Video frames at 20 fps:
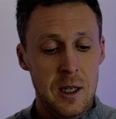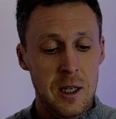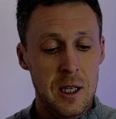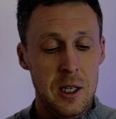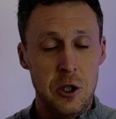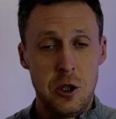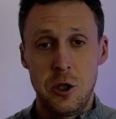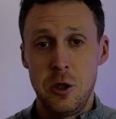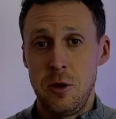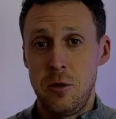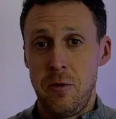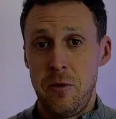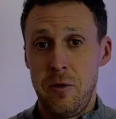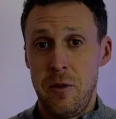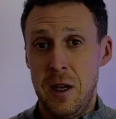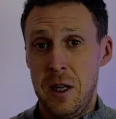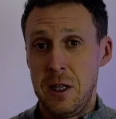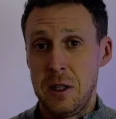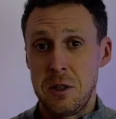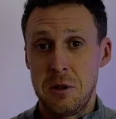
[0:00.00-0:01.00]
It should
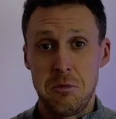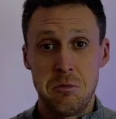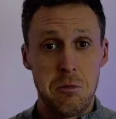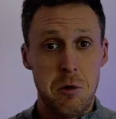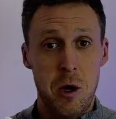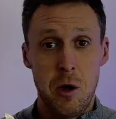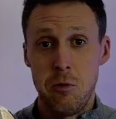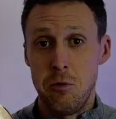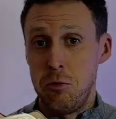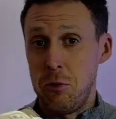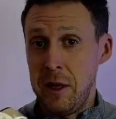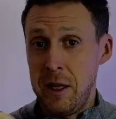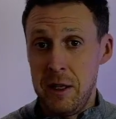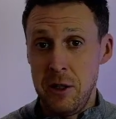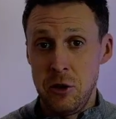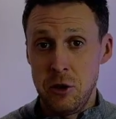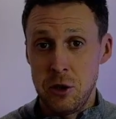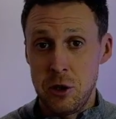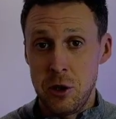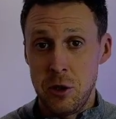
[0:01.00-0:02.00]
fit a
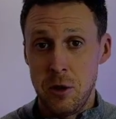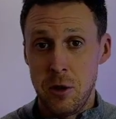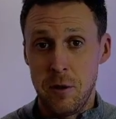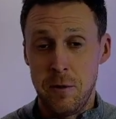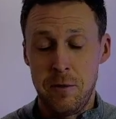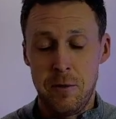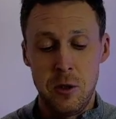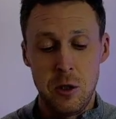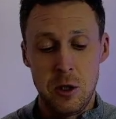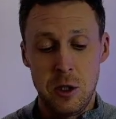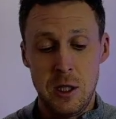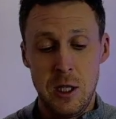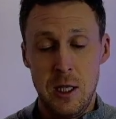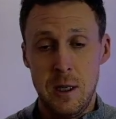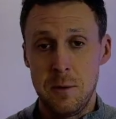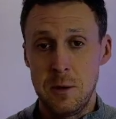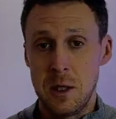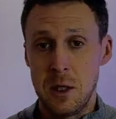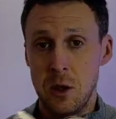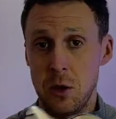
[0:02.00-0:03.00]
range of foot
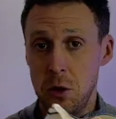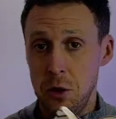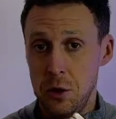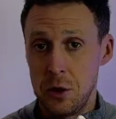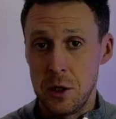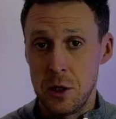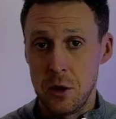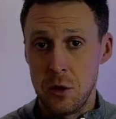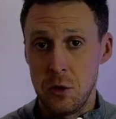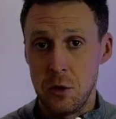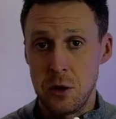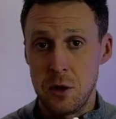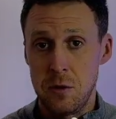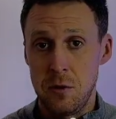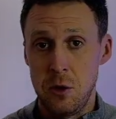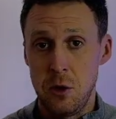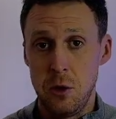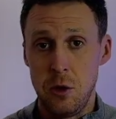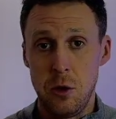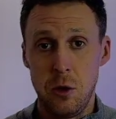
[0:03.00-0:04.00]
shapes, including those of
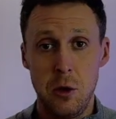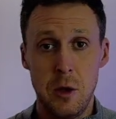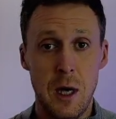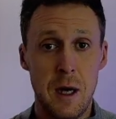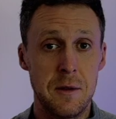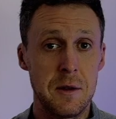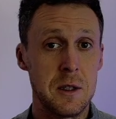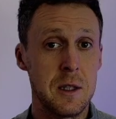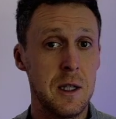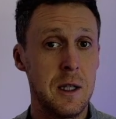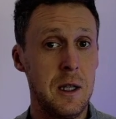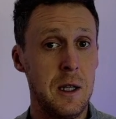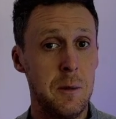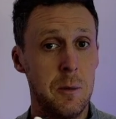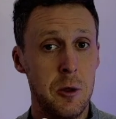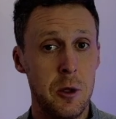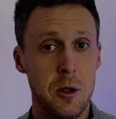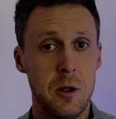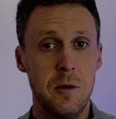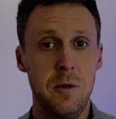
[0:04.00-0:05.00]
you who have slightly
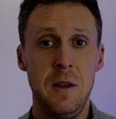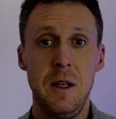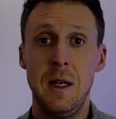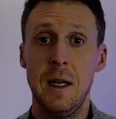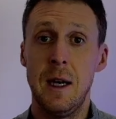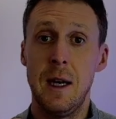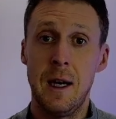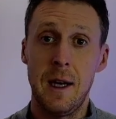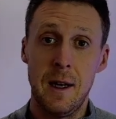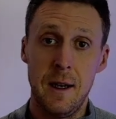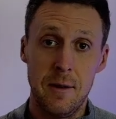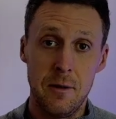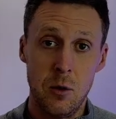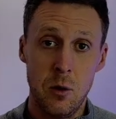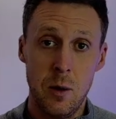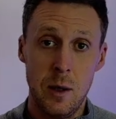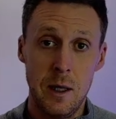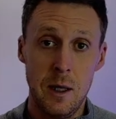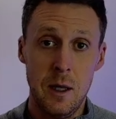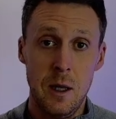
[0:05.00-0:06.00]
broader feet. I have
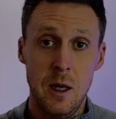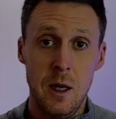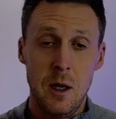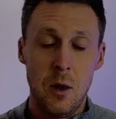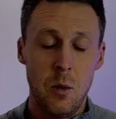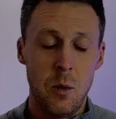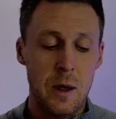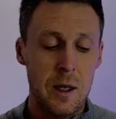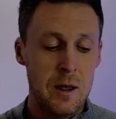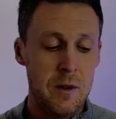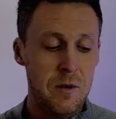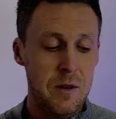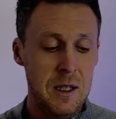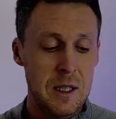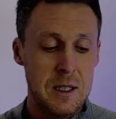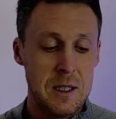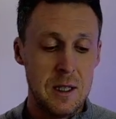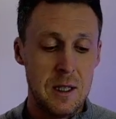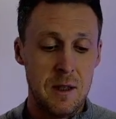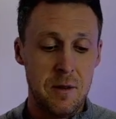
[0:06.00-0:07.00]
quite wide
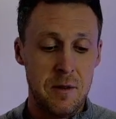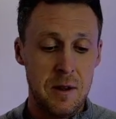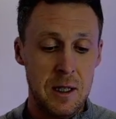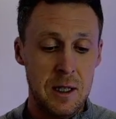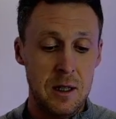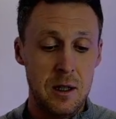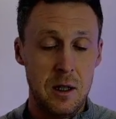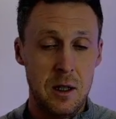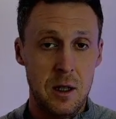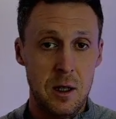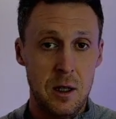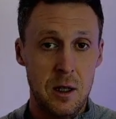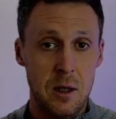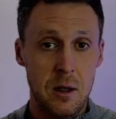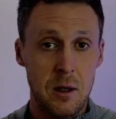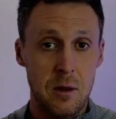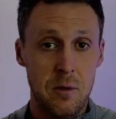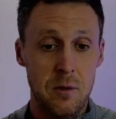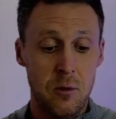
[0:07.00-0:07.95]
feet, and I find the